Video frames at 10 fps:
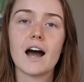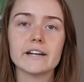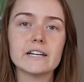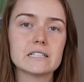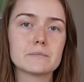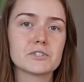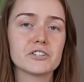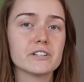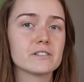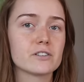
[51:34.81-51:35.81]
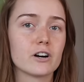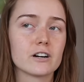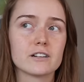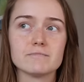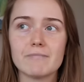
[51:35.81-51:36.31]
Ionizing machines
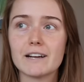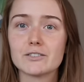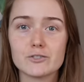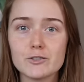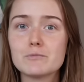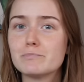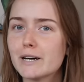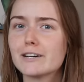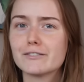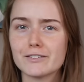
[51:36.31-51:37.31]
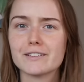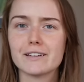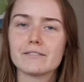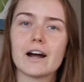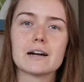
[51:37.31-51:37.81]
are, I'd assume, better for the
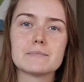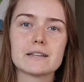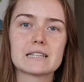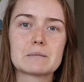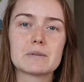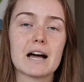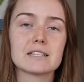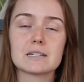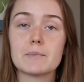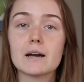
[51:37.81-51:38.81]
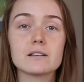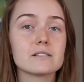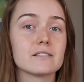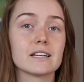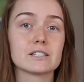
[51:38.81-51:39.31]
environment than plastic bottles,
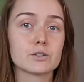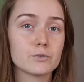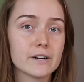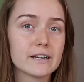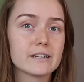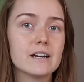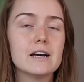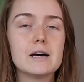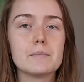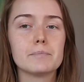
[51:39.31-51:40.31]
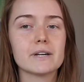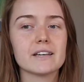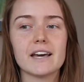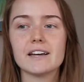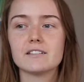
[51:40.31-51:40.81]
and that's great, but
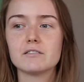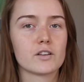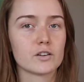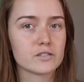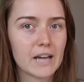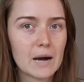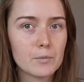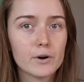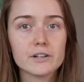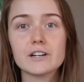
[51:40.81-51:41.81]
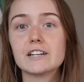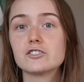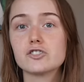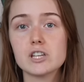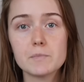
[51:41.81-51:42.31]
again, there's tap water
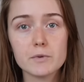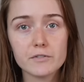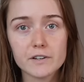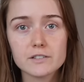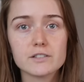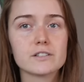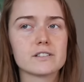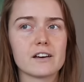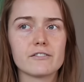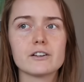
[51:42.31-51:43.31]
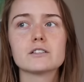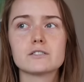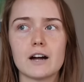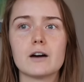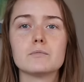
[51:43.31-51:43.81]
and cheaper filters that
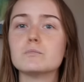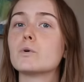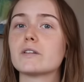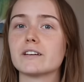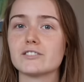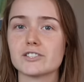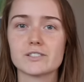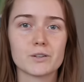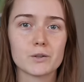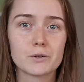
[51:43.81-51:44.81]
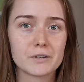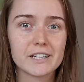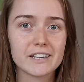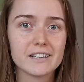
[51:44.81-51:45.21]
filter out more than just chlorine.